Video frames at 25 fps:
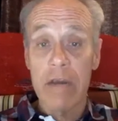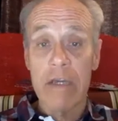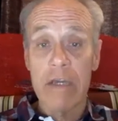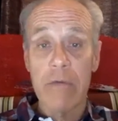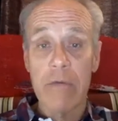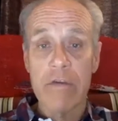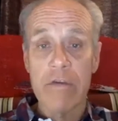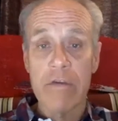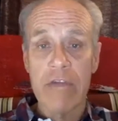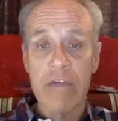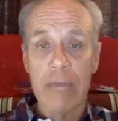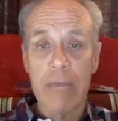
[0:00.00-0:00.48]
he
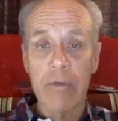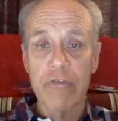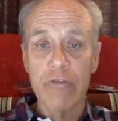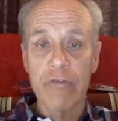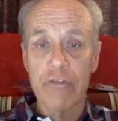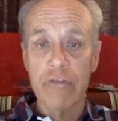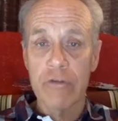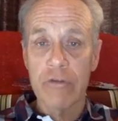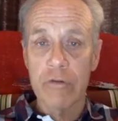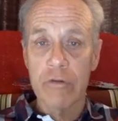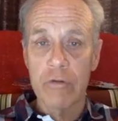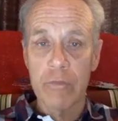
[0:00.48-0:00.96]
was able
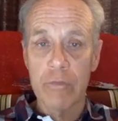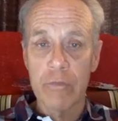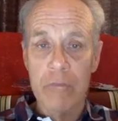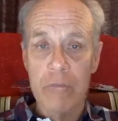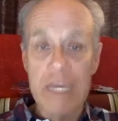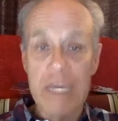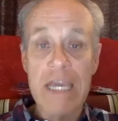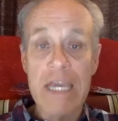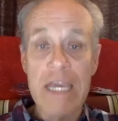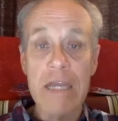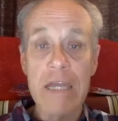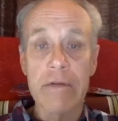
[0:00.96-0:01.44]
to
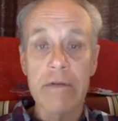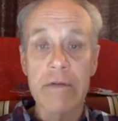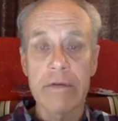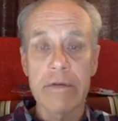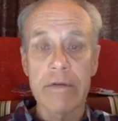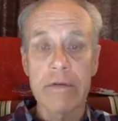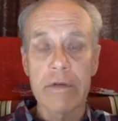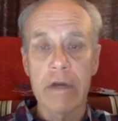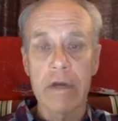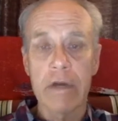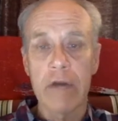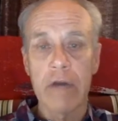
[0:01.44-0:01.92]
meet
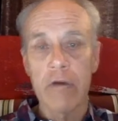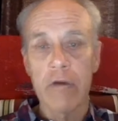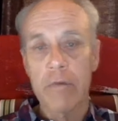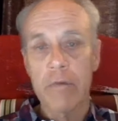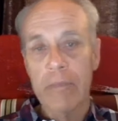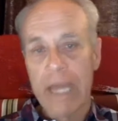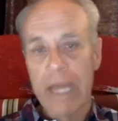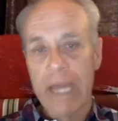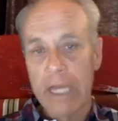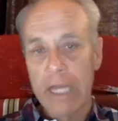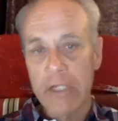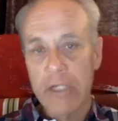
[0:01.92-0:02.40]
other
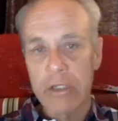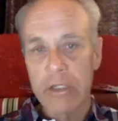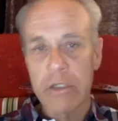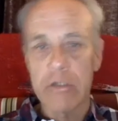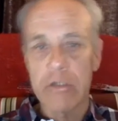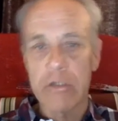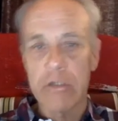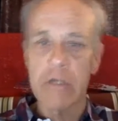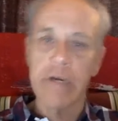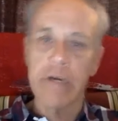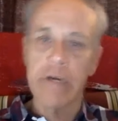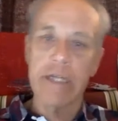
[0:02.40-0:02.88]

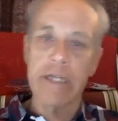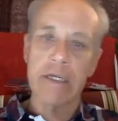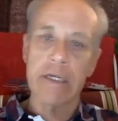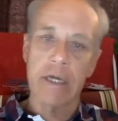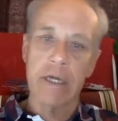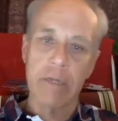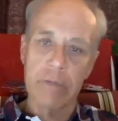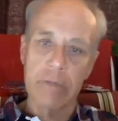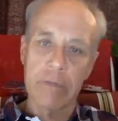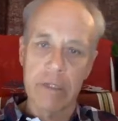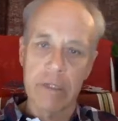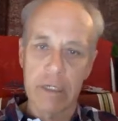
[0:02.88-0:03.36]
patients who had
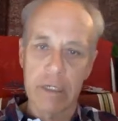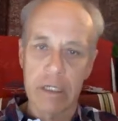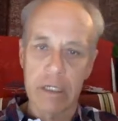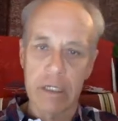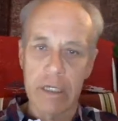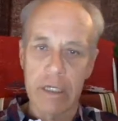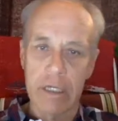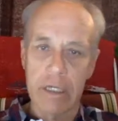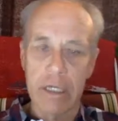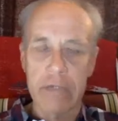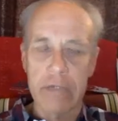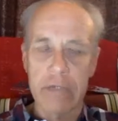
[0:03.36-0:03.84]
come to the
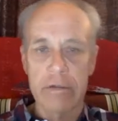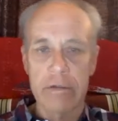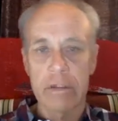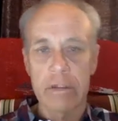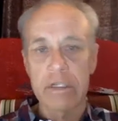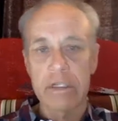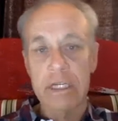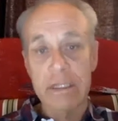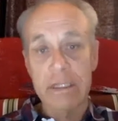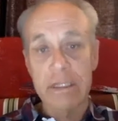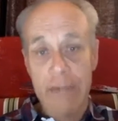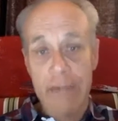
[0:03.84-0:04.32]
clinic to
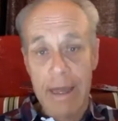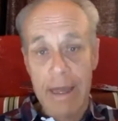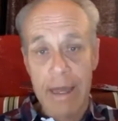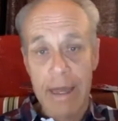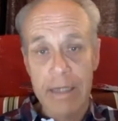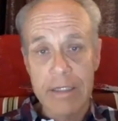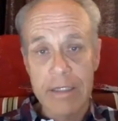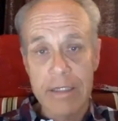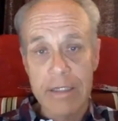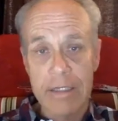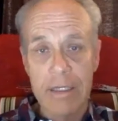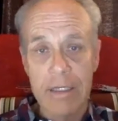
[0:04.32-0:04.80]

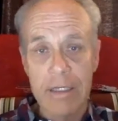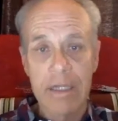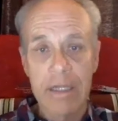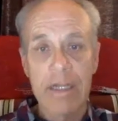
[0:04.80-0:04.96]
detox,